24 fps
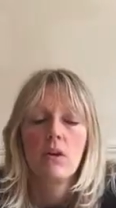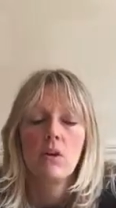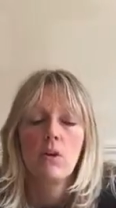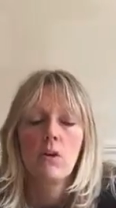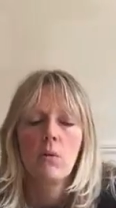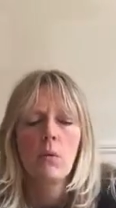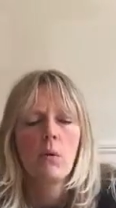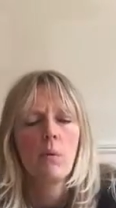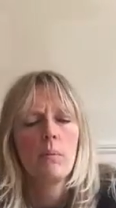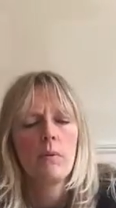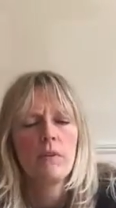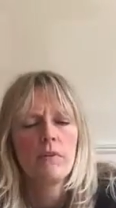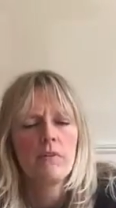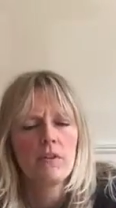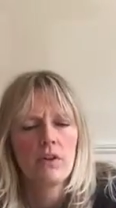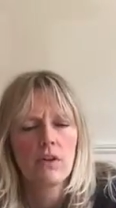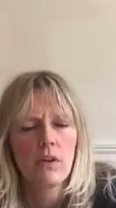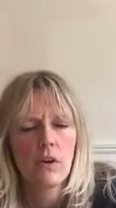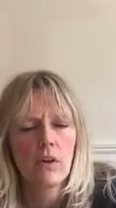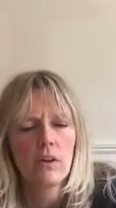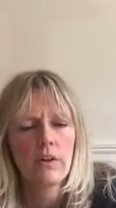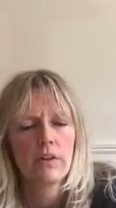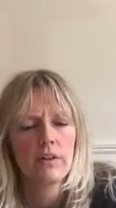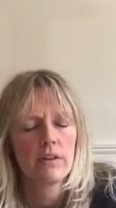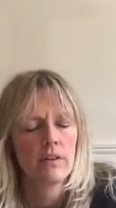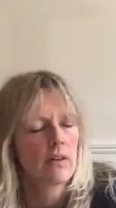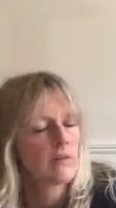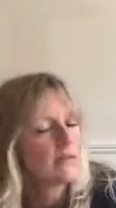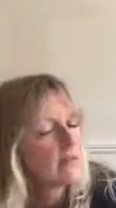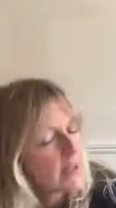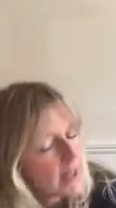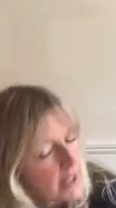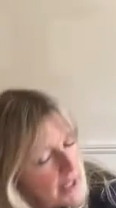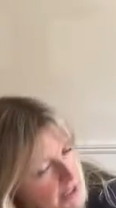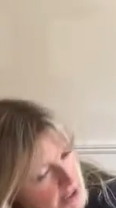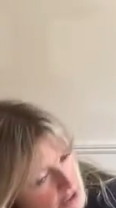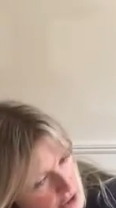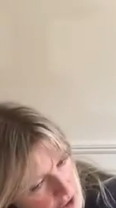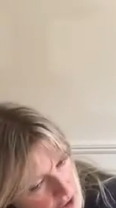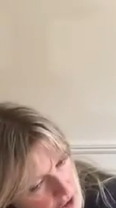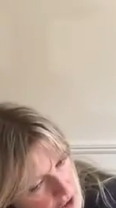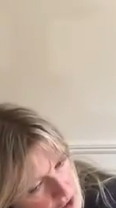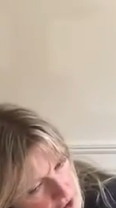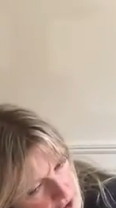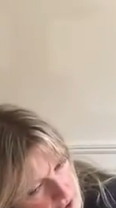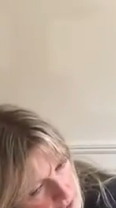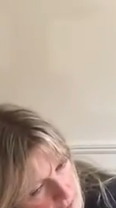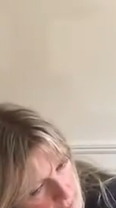or what we've got in our
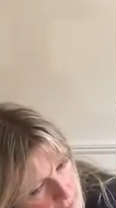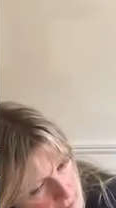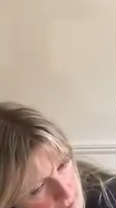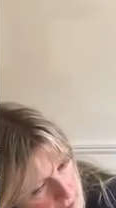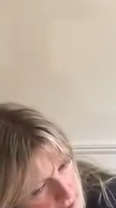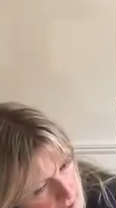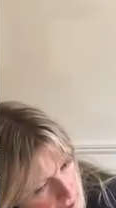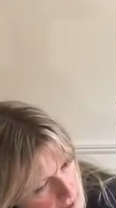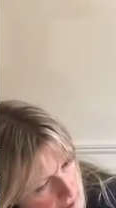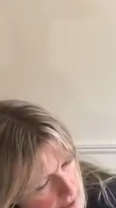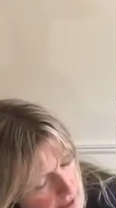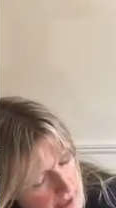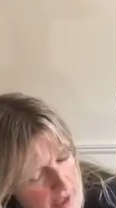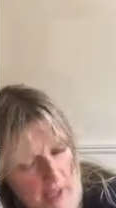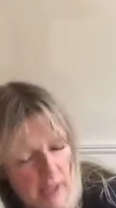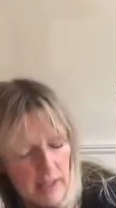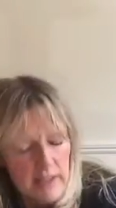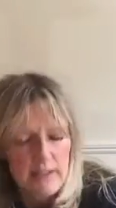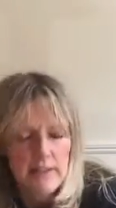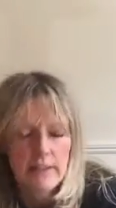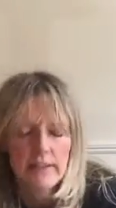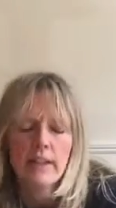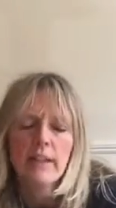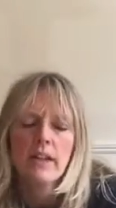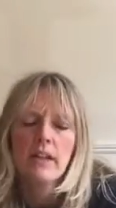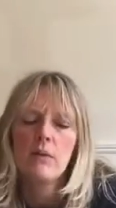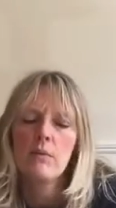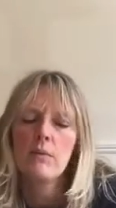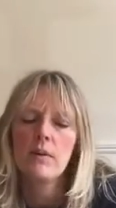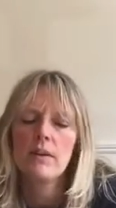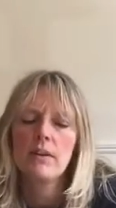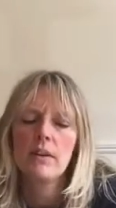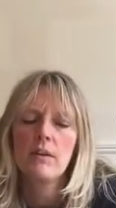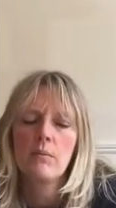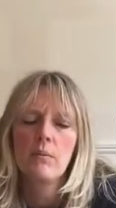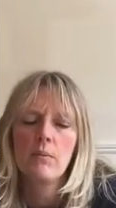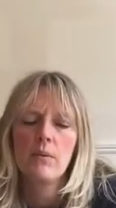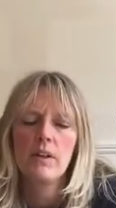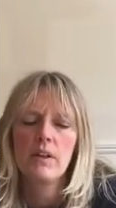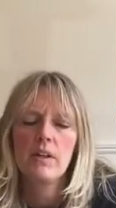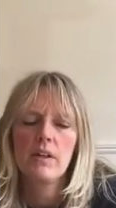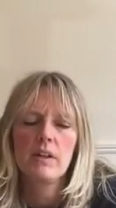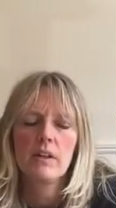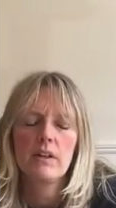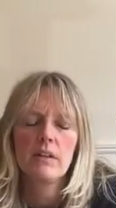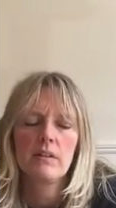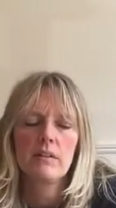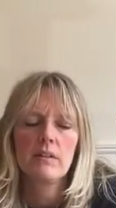relationship and seeing whether we
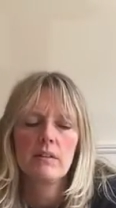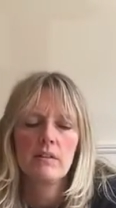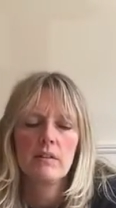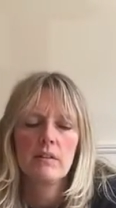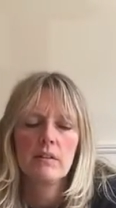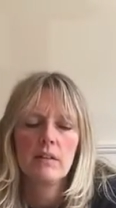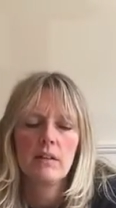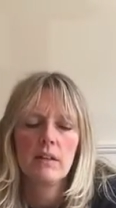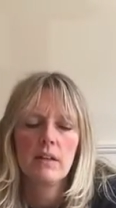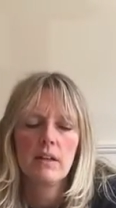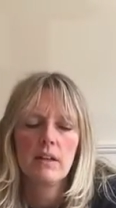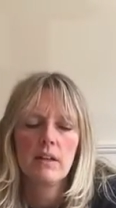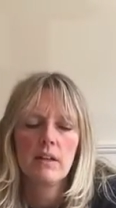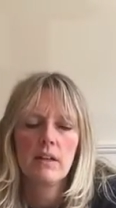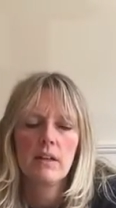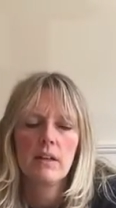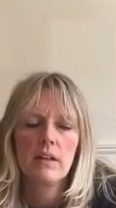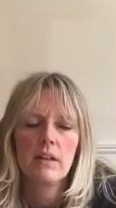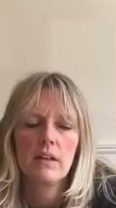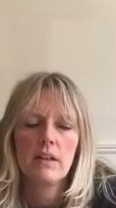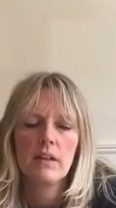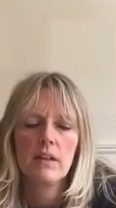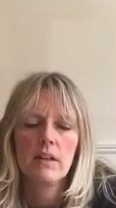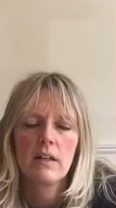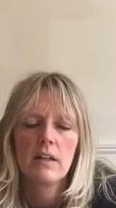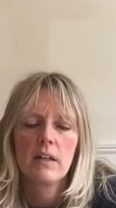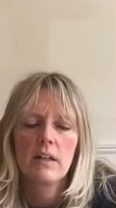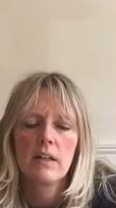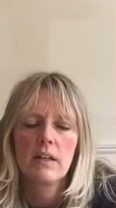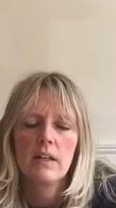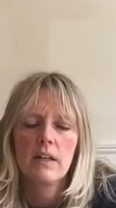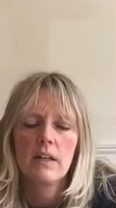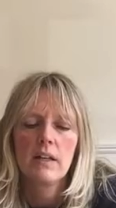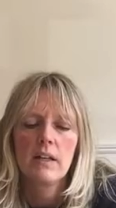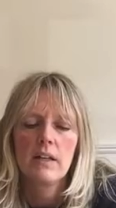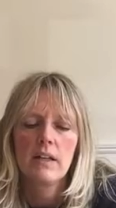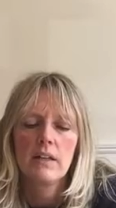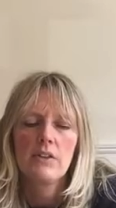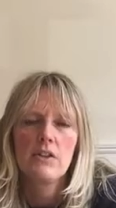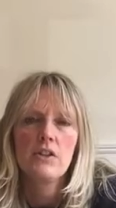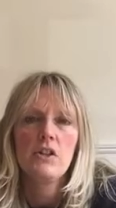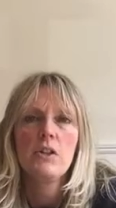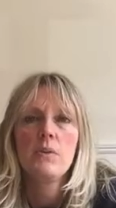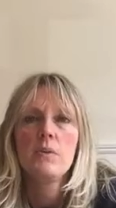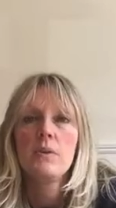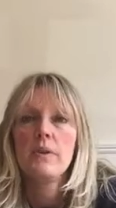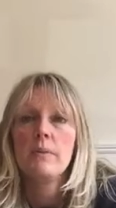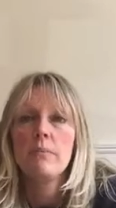can
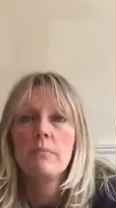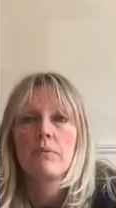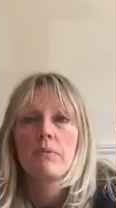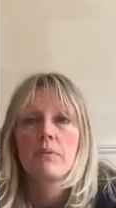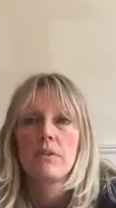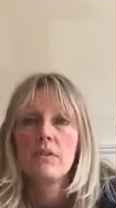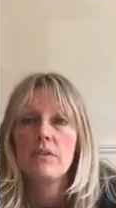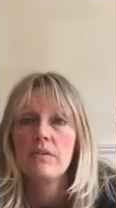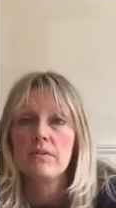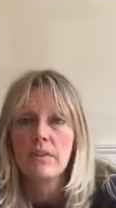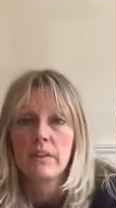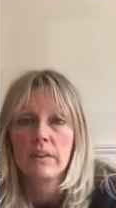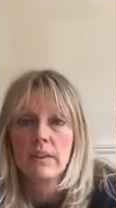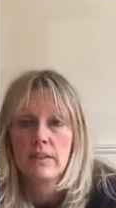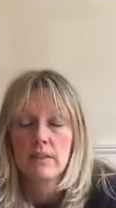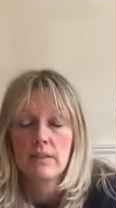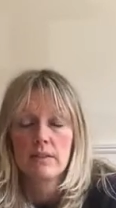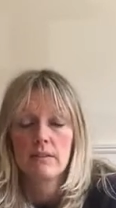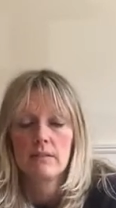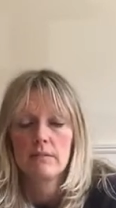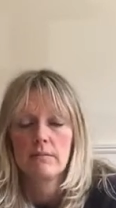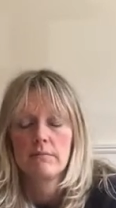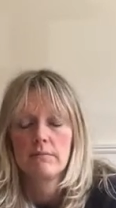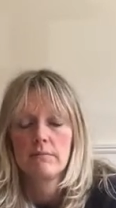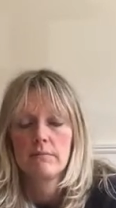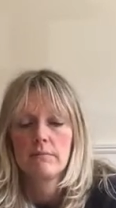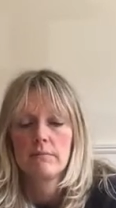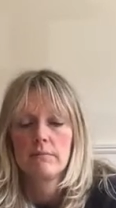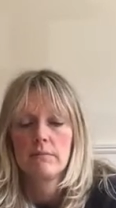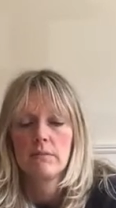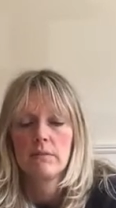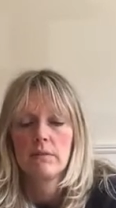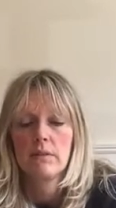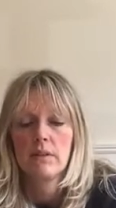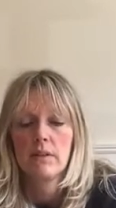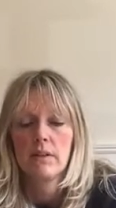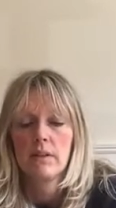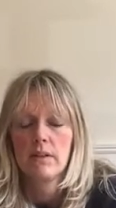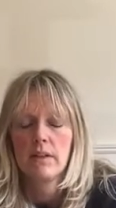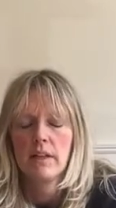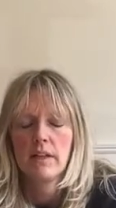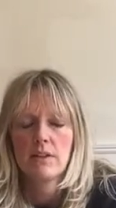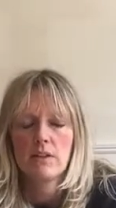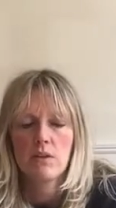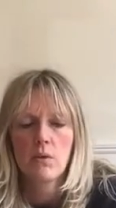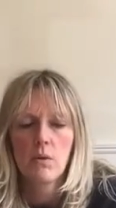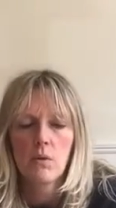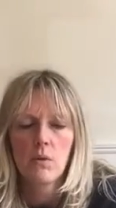new and improve it.
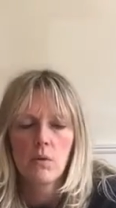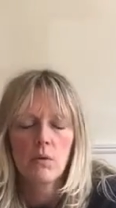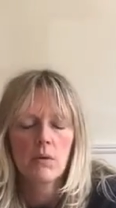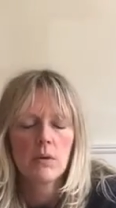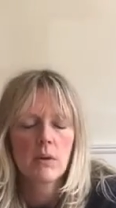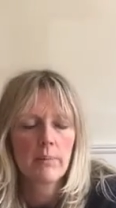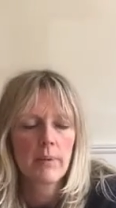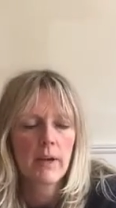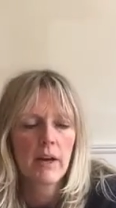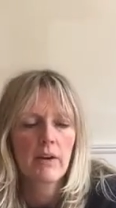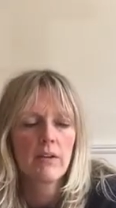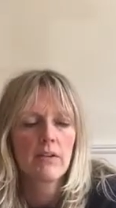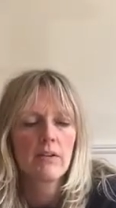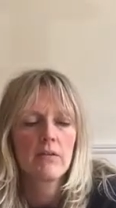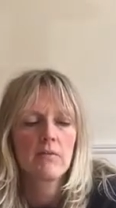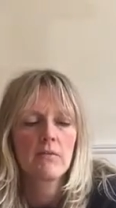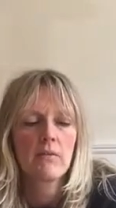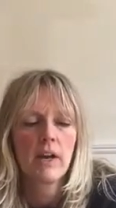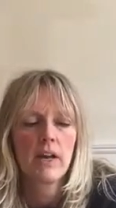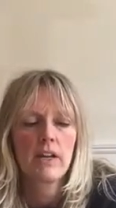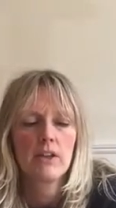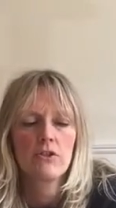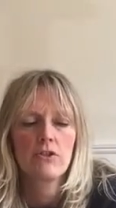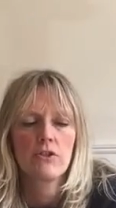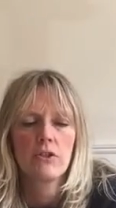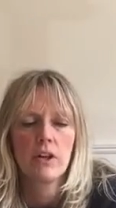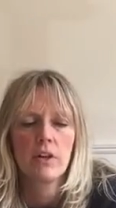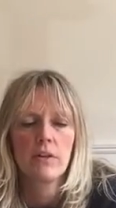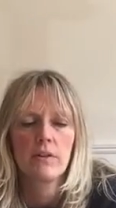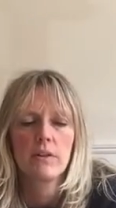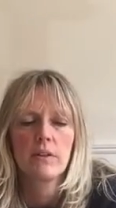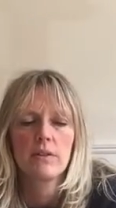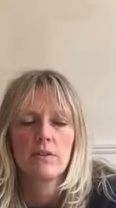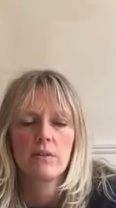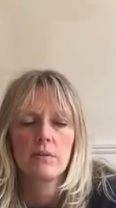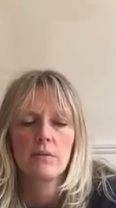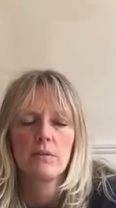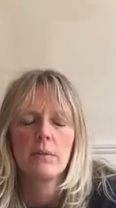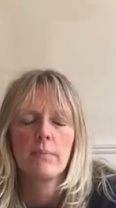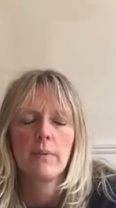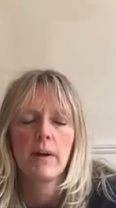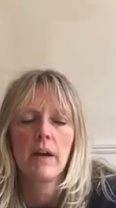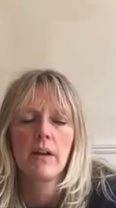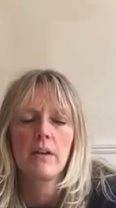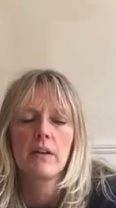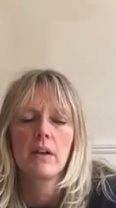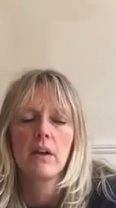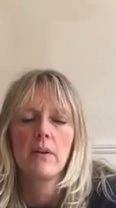It's all about the retro. It's all
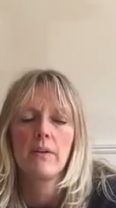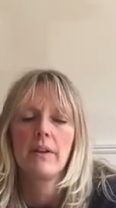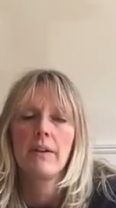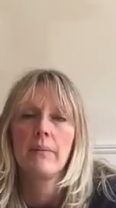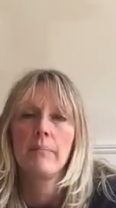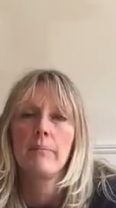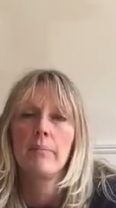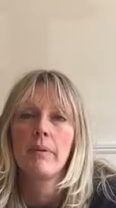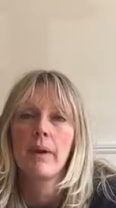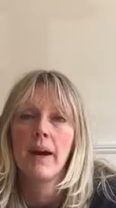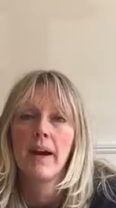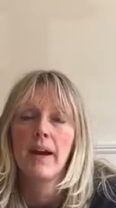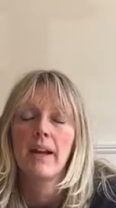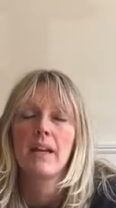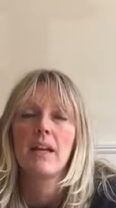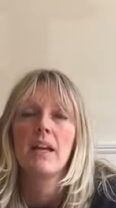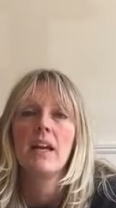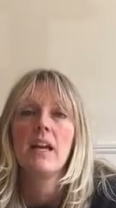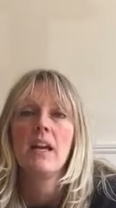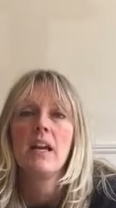about going back.